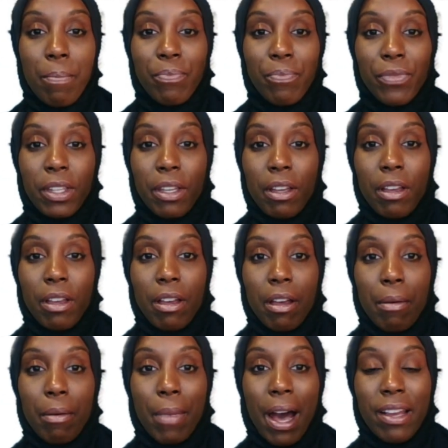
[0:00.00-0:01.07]
Mindset
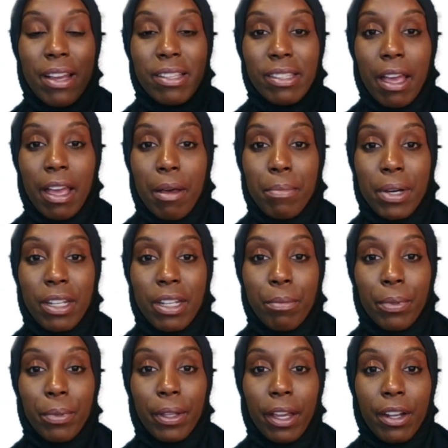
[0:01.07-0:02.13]
and Money Planner
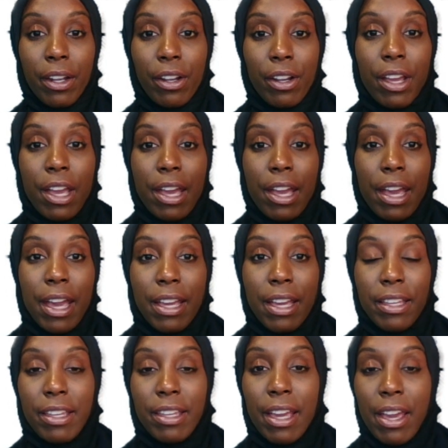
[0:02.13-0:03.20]
and get
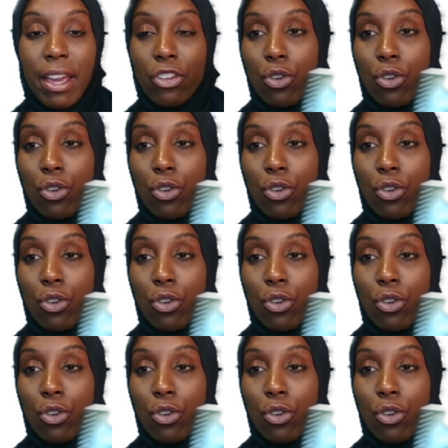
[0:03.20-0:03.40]
your